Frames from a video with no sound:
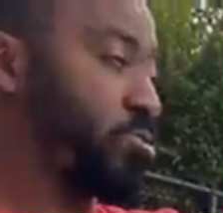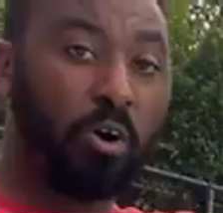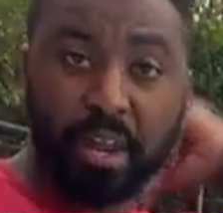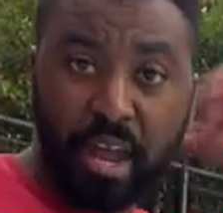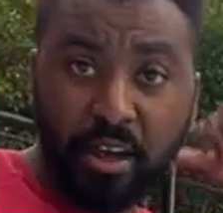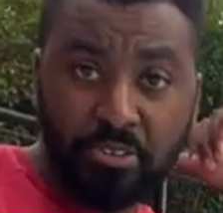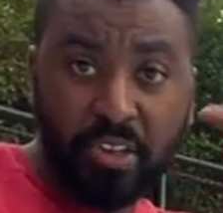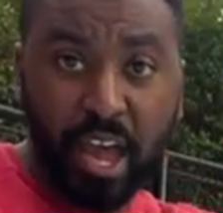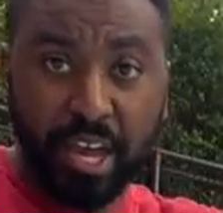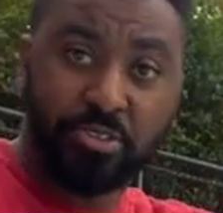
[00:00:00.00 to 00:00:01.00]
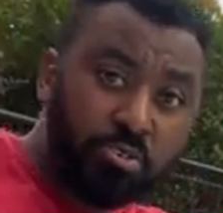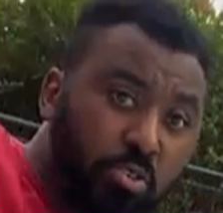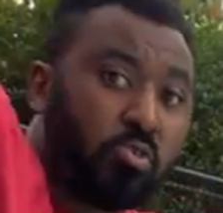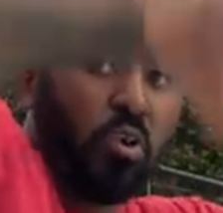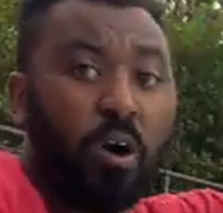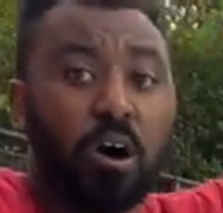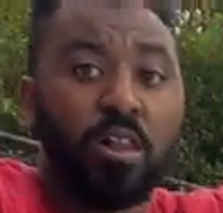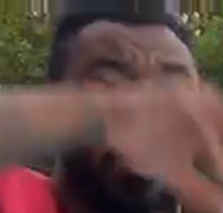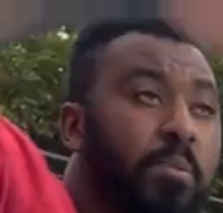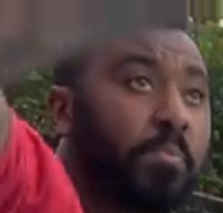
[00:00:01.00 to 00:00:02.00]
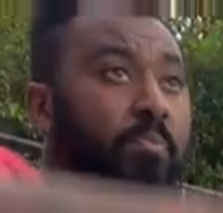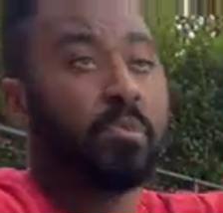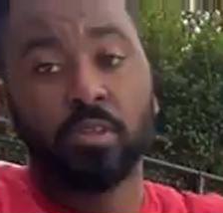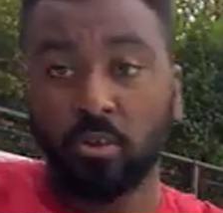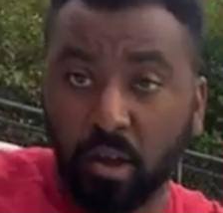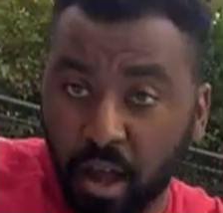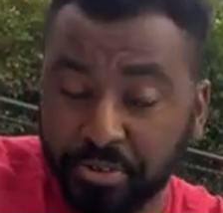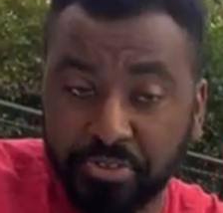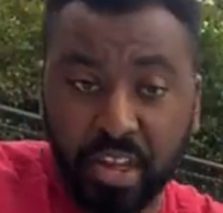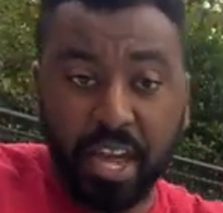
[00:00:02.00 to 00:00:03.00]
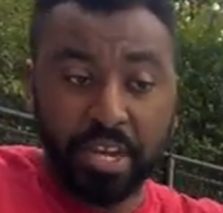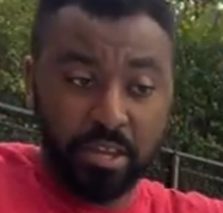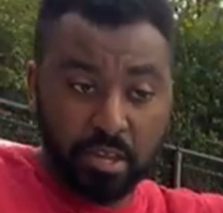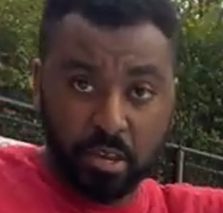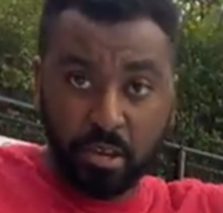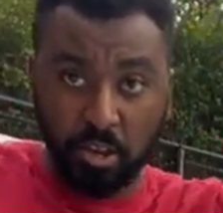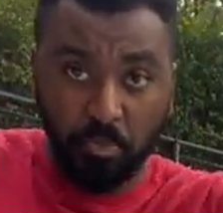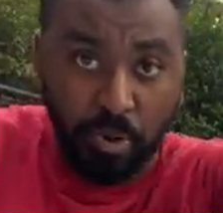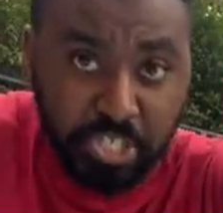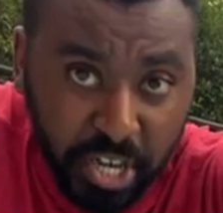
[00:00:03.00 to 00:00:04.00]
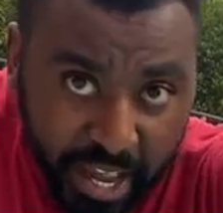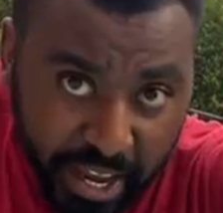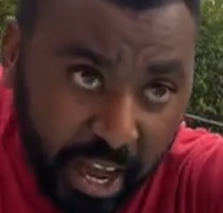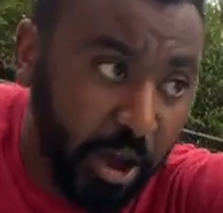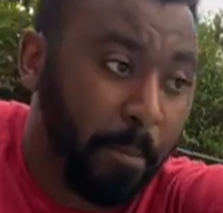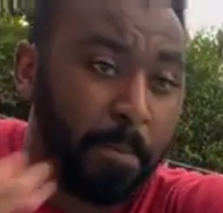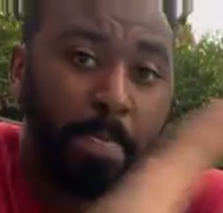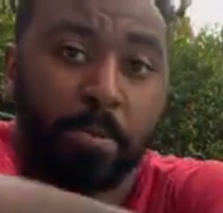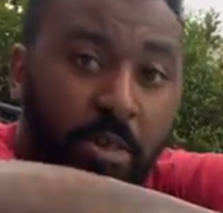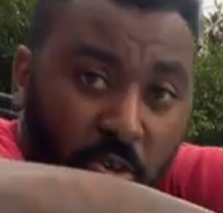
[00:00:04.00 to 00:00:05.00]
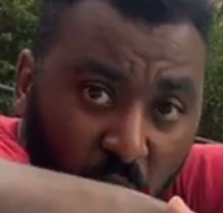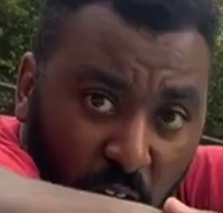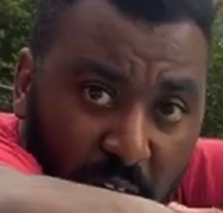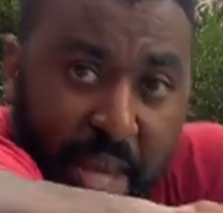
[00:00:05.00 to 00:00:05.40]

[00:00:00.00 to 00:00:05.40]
you go the other side. So you crawl Go other side, you put your hand out, crawl